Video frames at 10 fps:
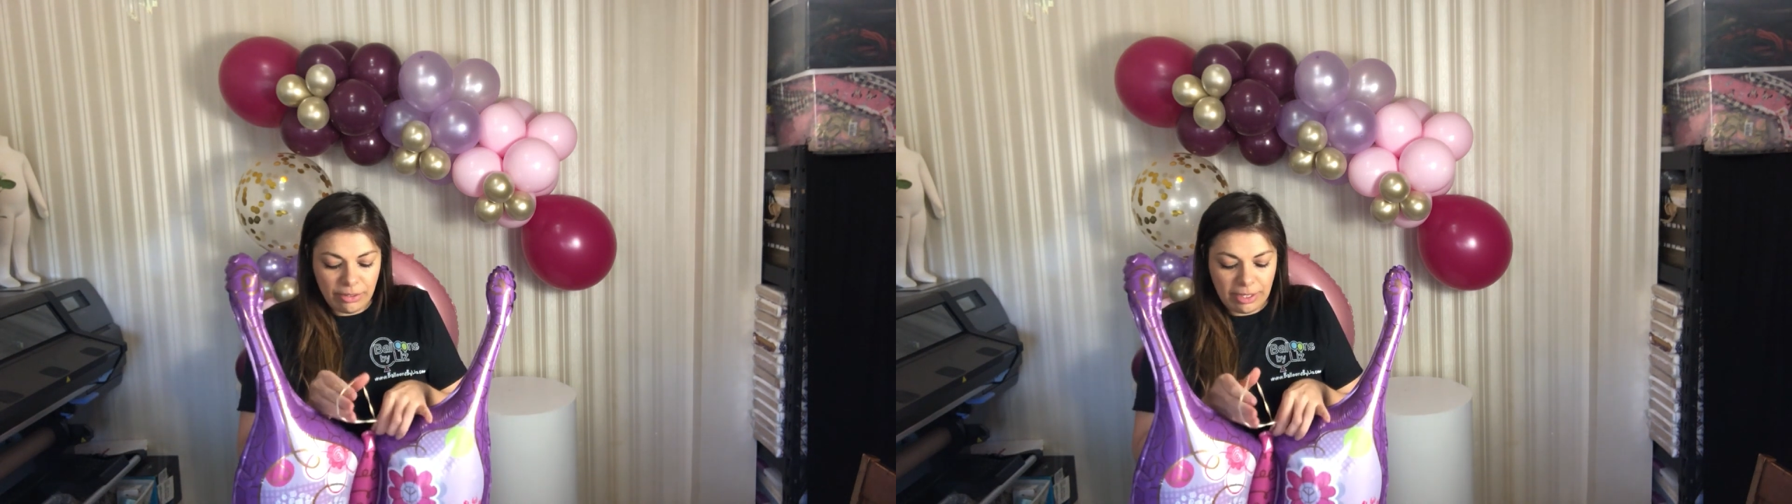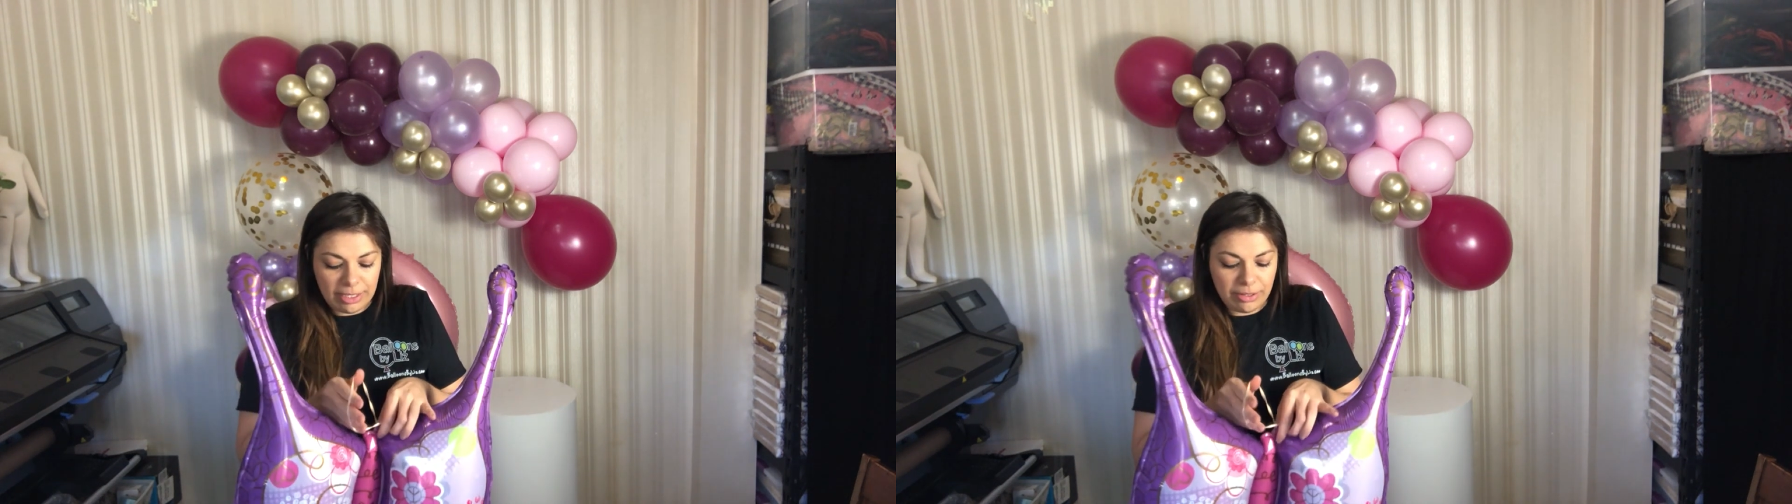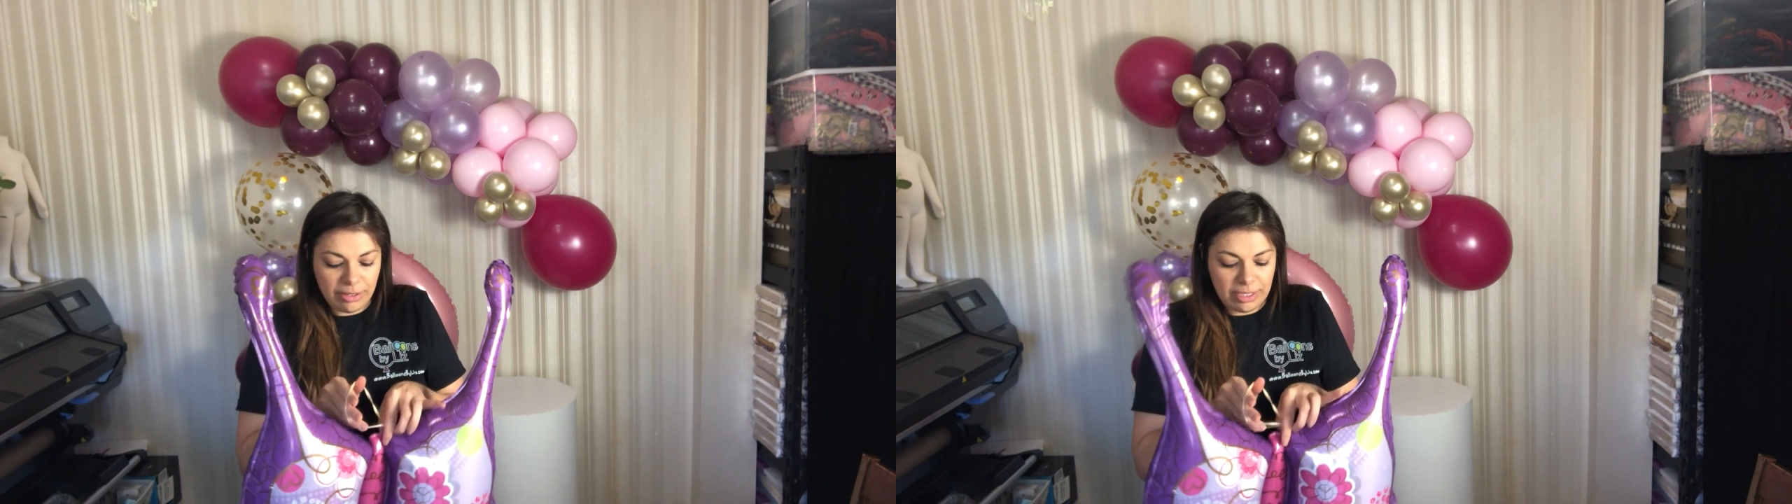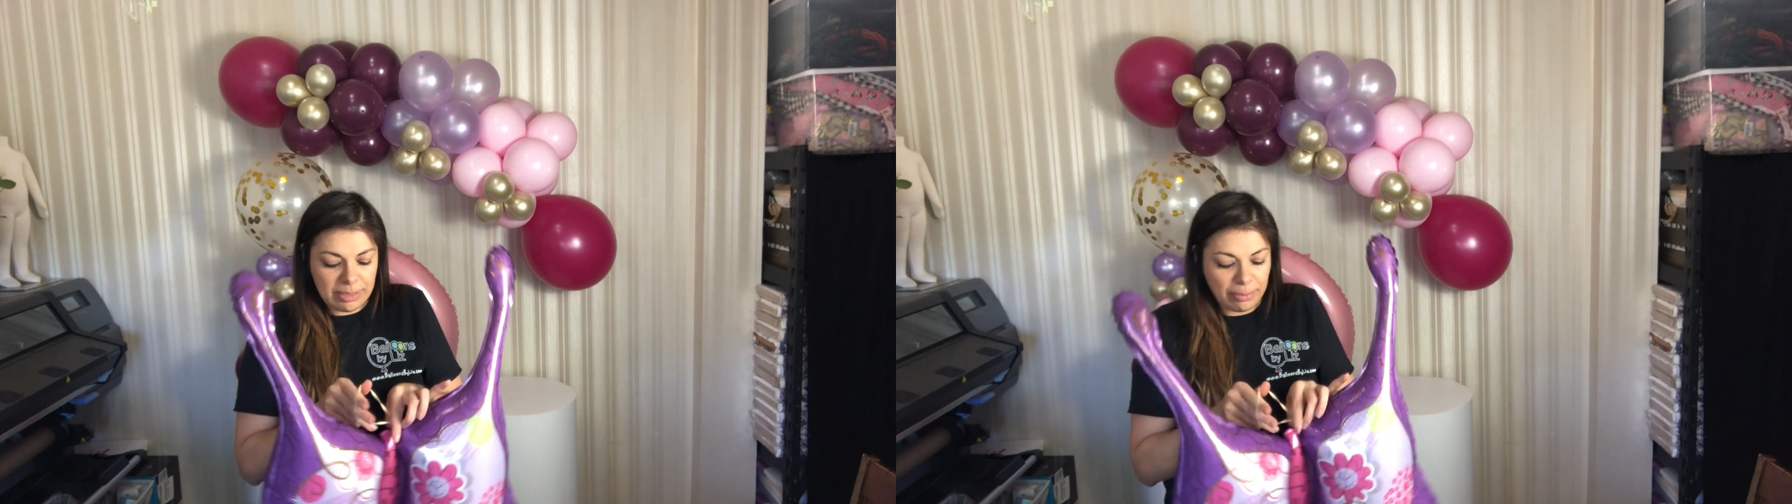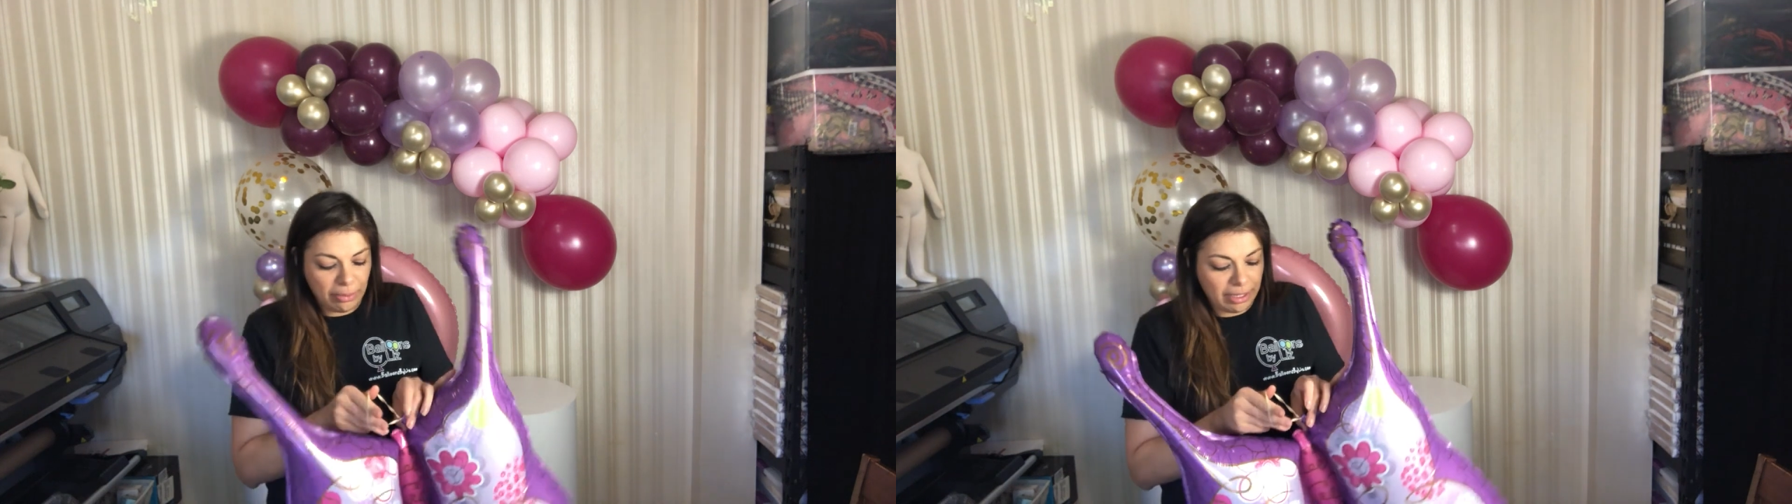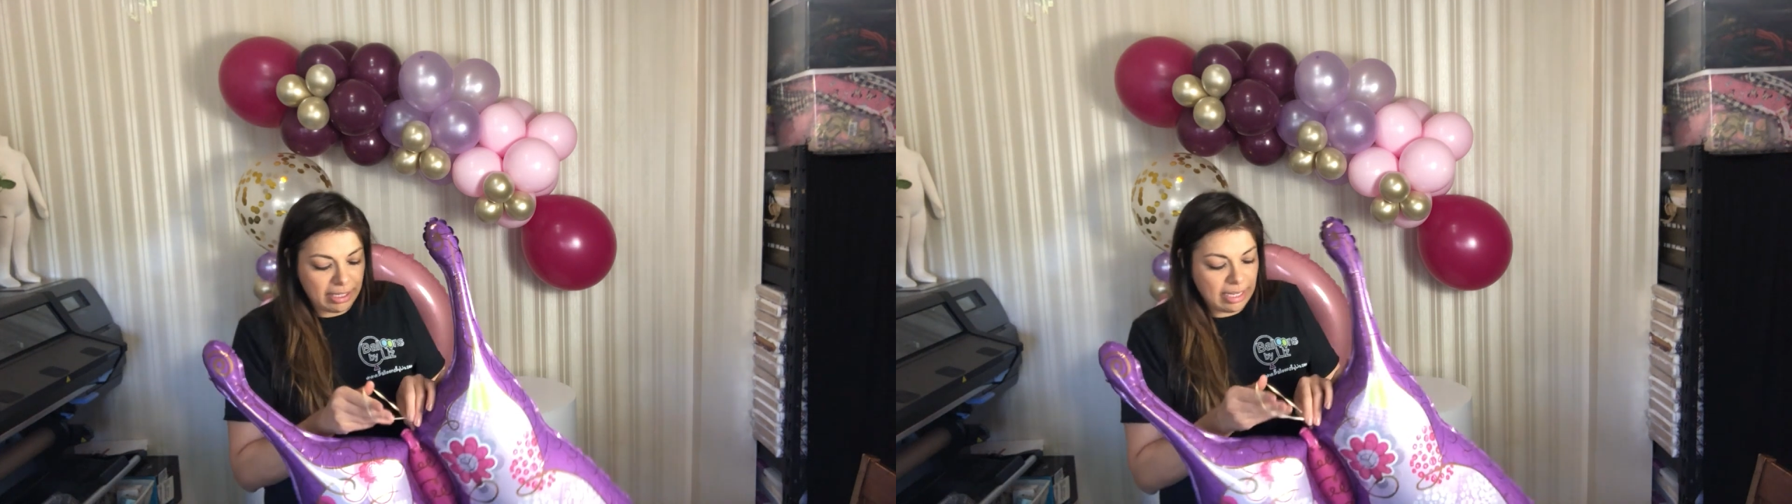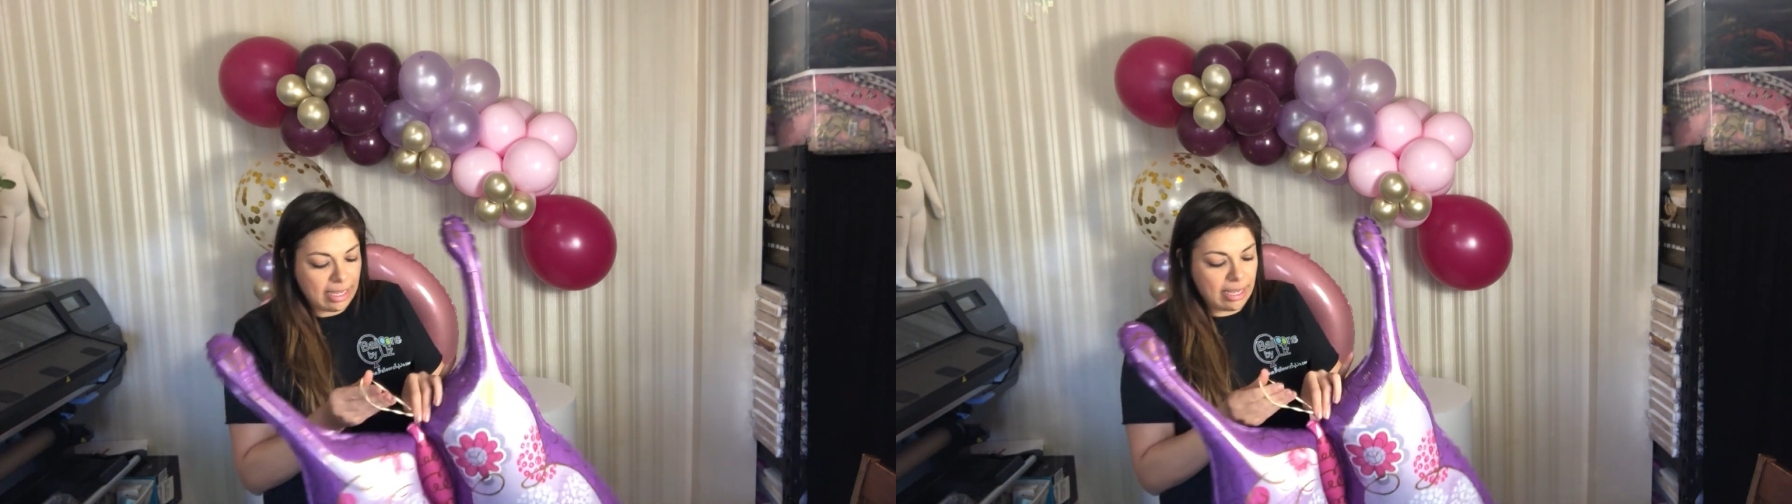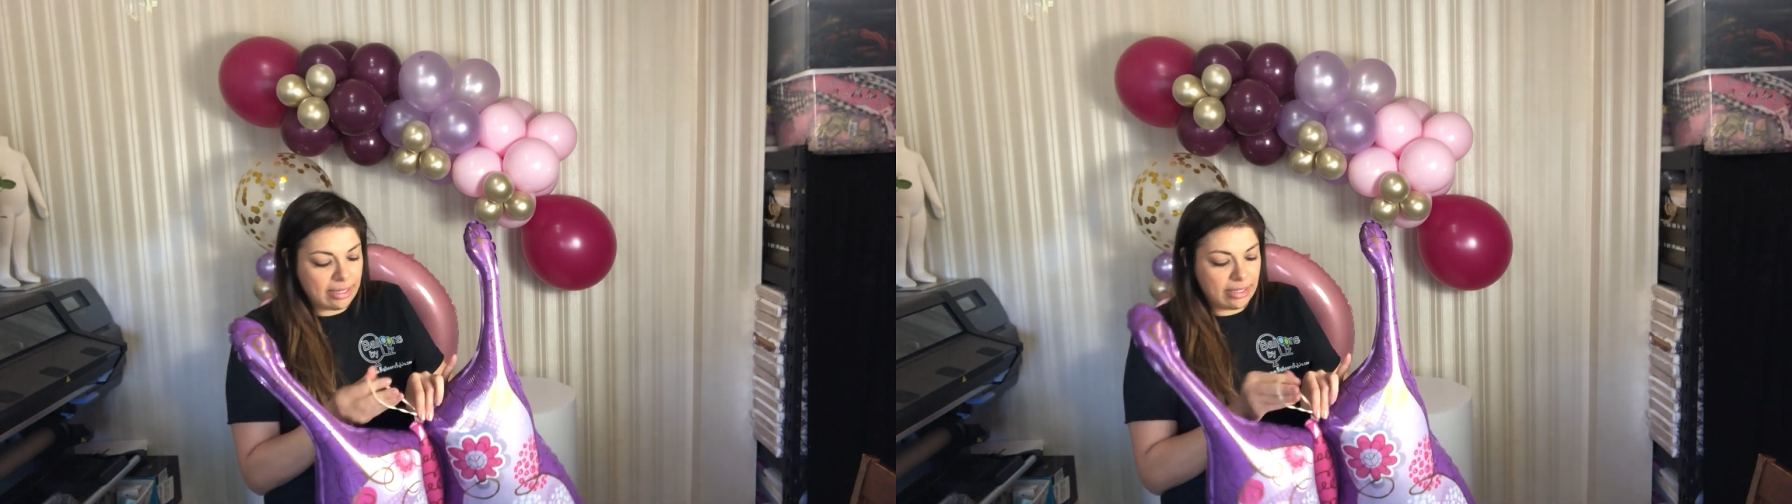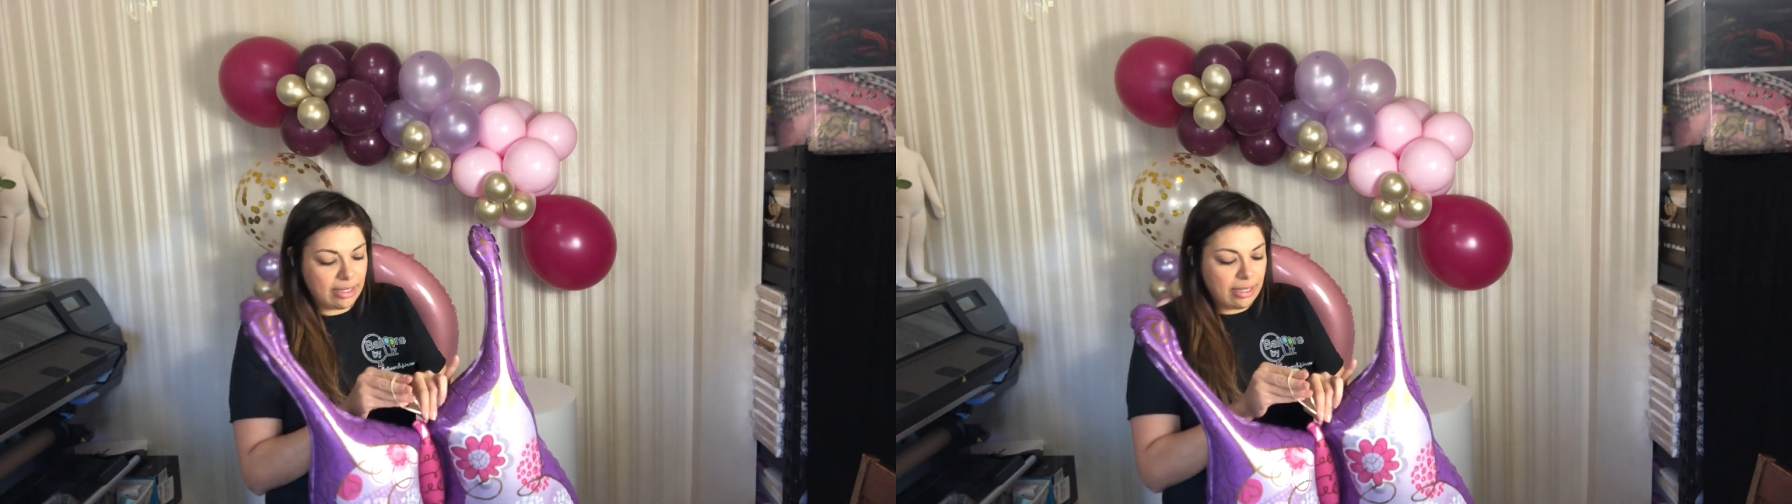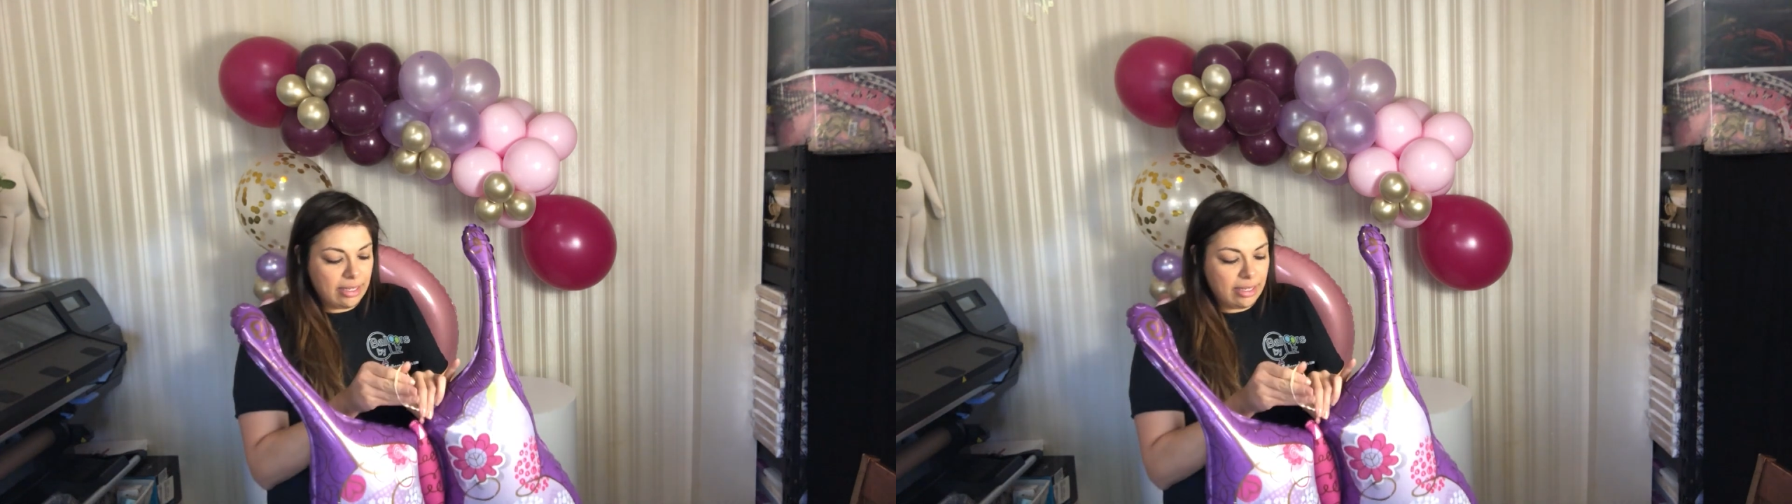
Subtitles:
you get to this point and